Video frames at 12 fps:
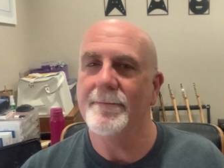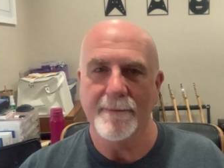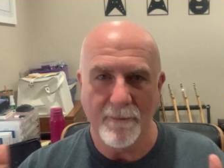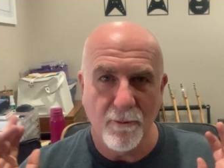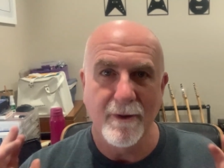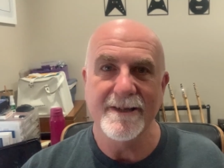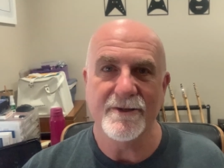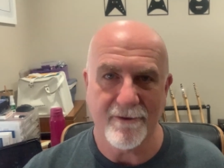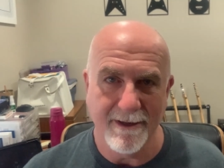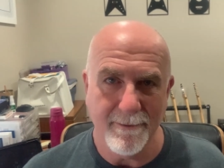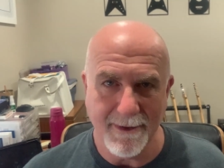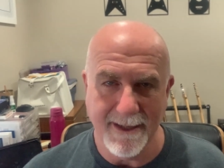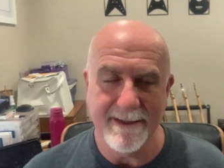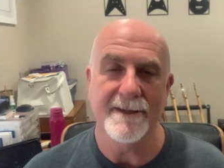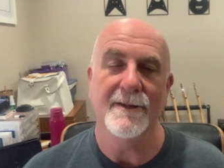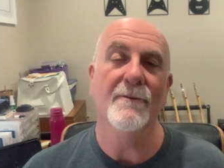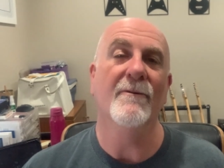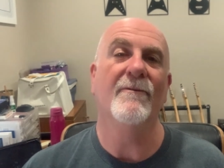Read screenplays.
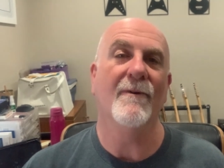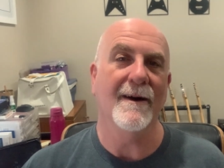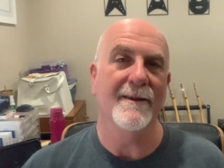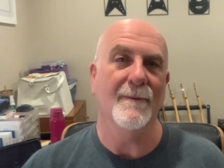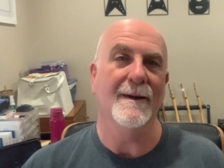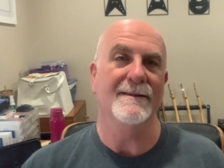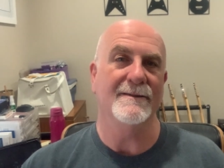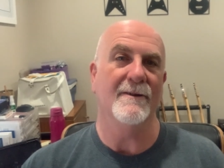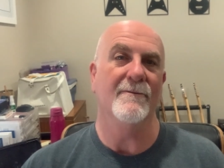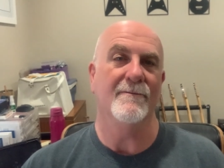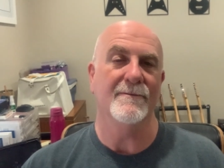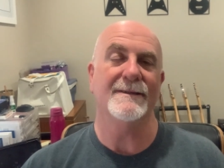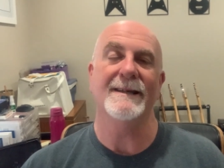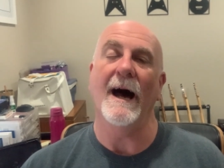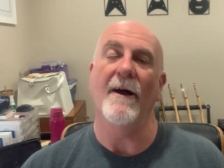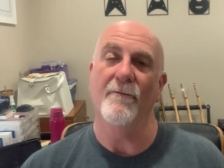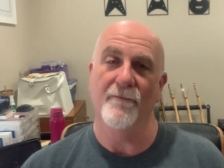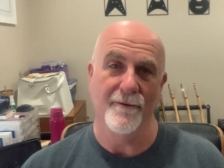You'll find the ones that
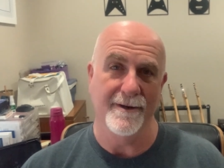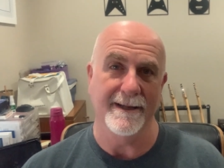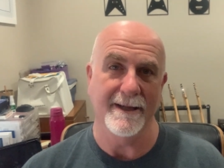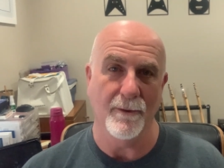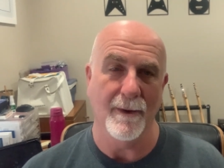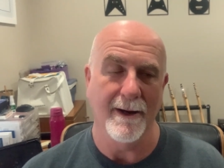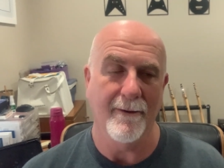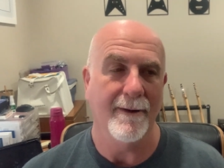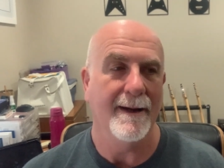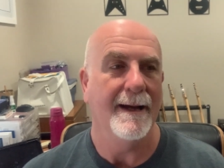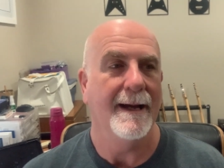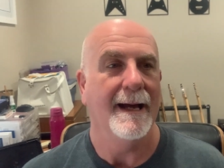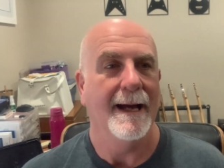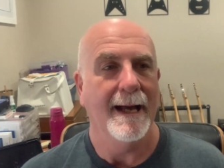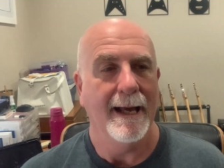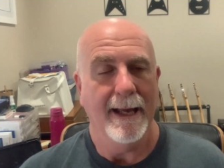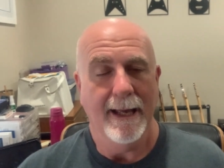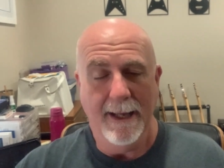start really well.
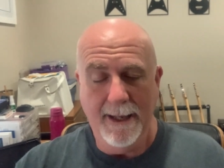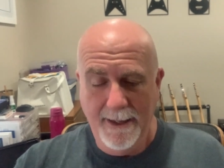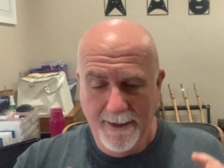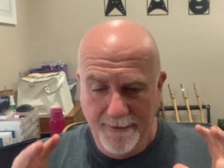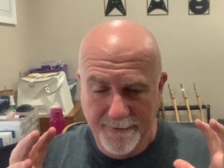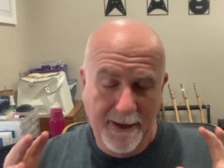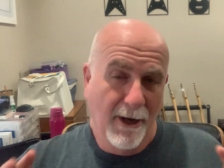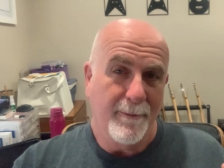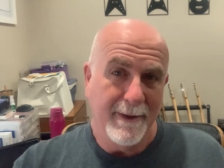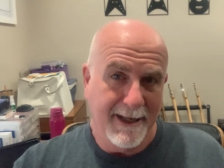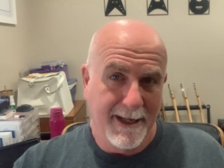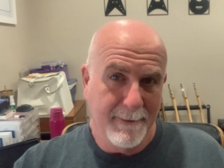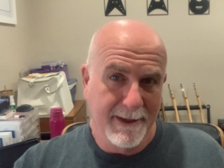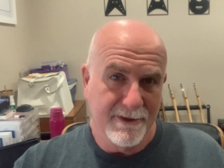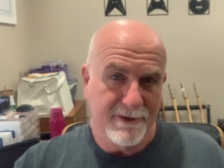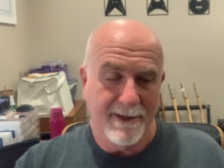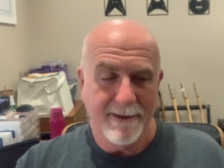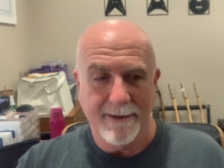That opening
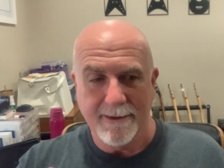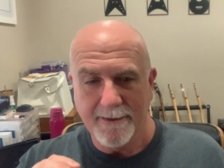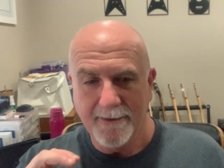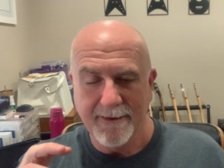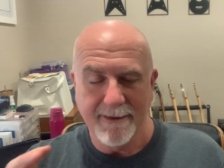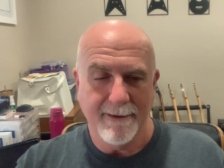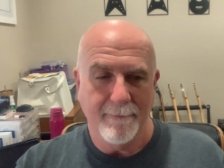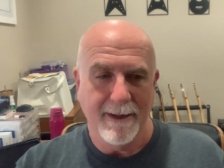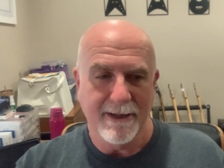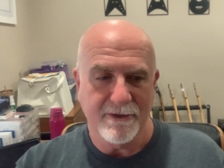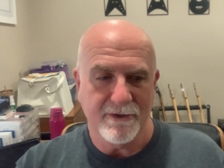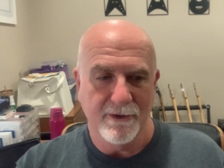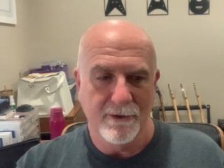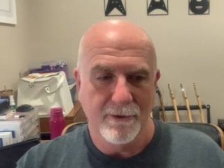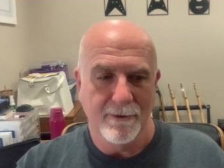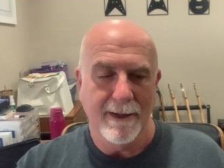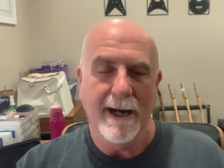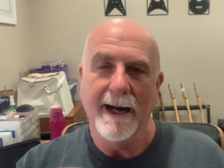image, the thing that makes
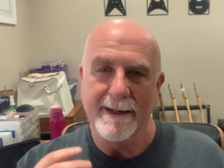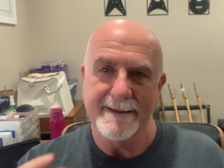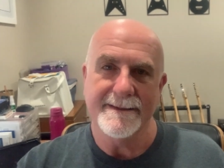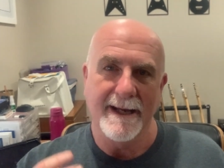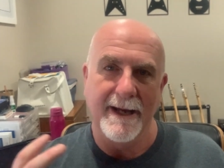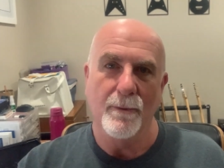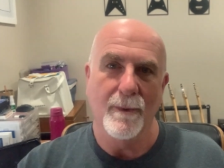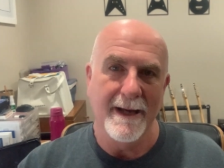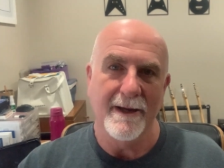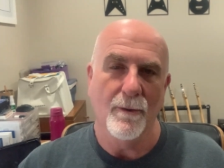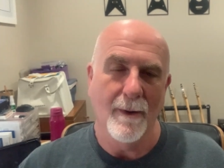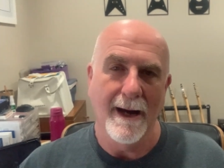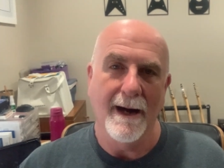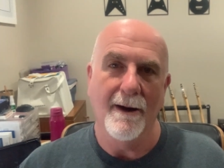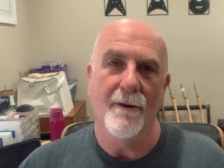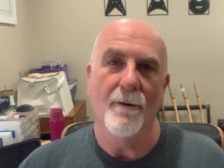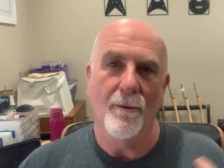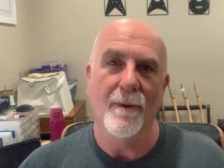you understand where you
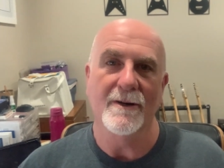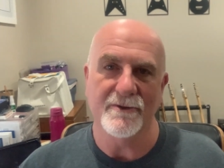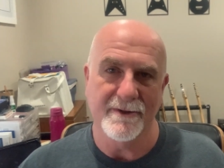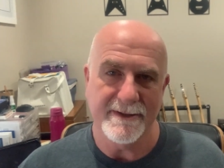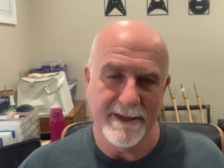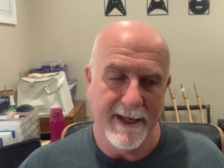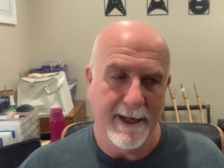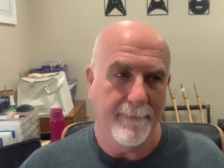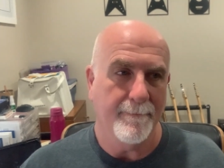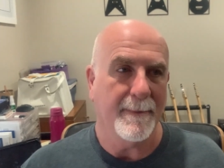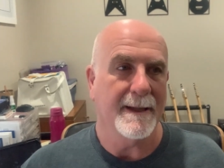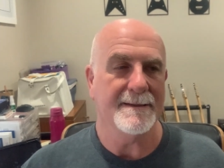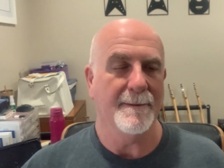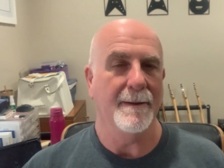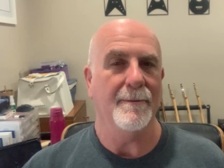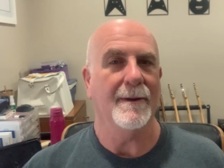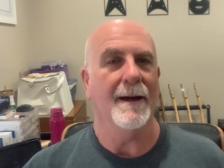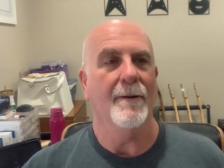are or what you're seeing. Some
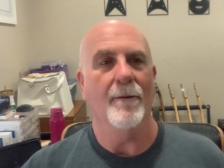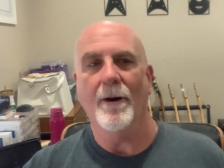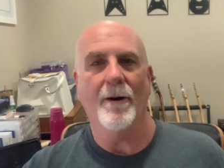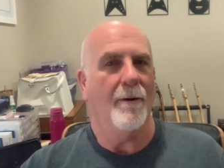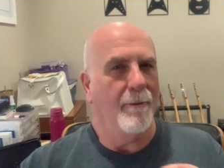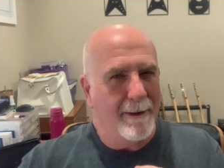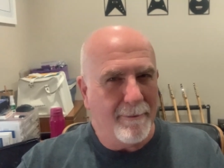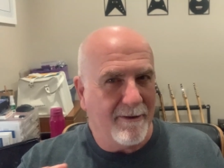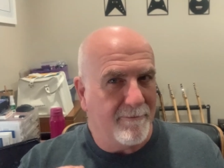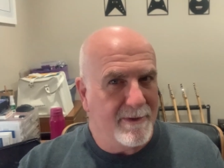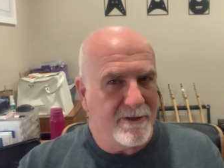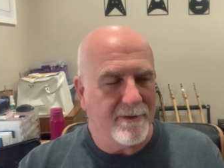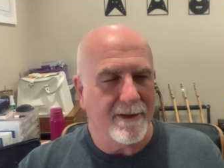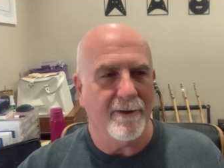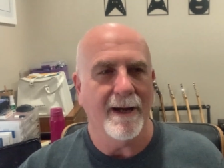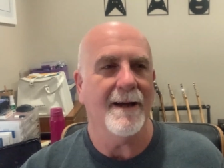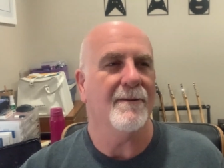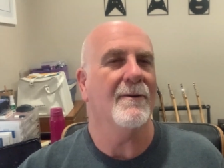people go, oh, I want a bit of mystery. Or
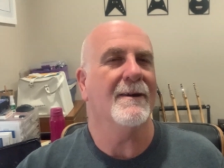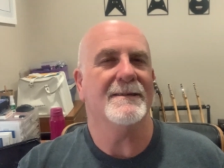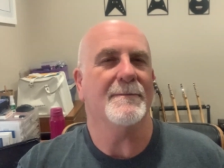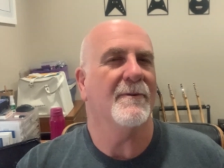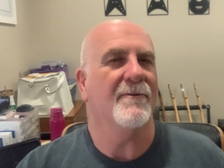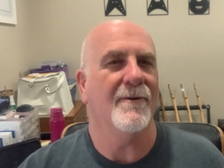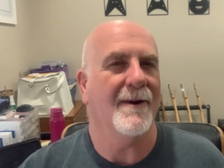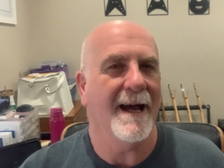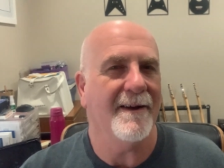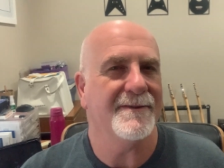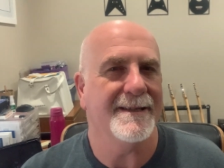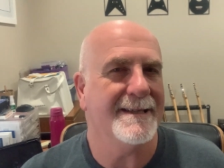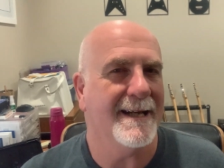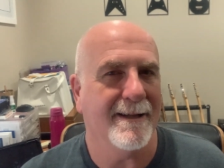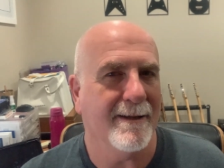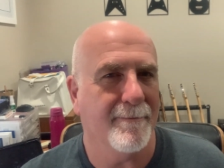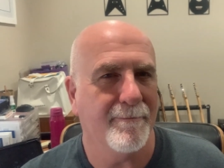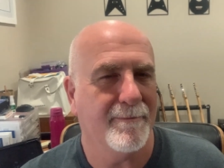how long is it before I have to tell
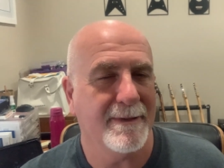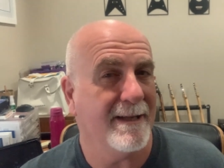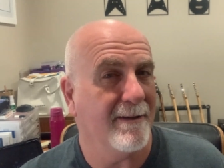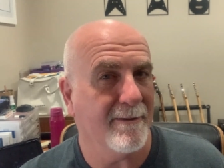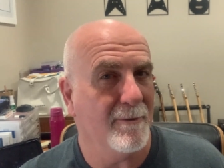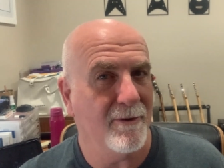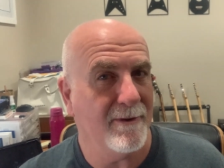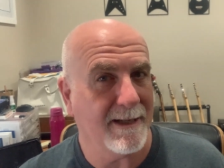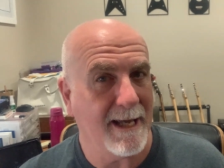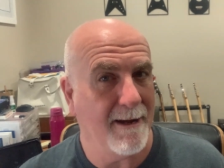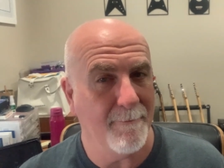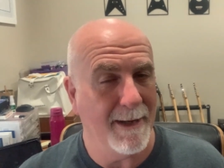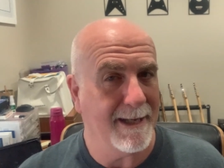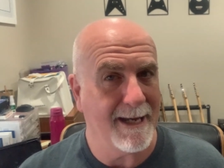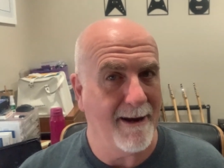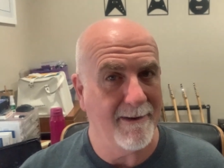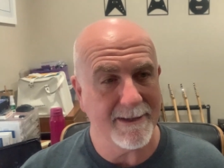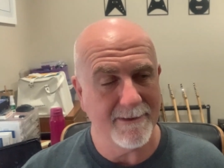them who the main
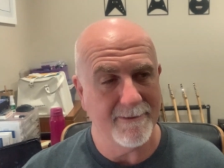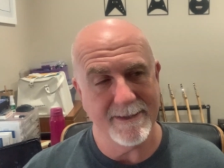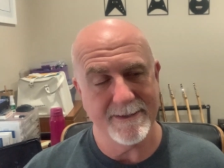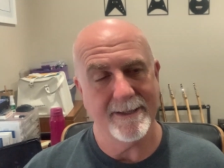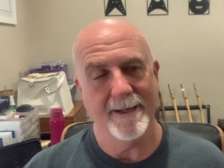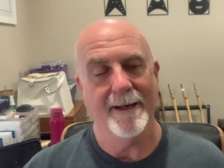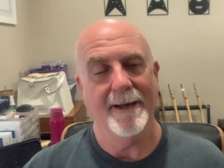character is?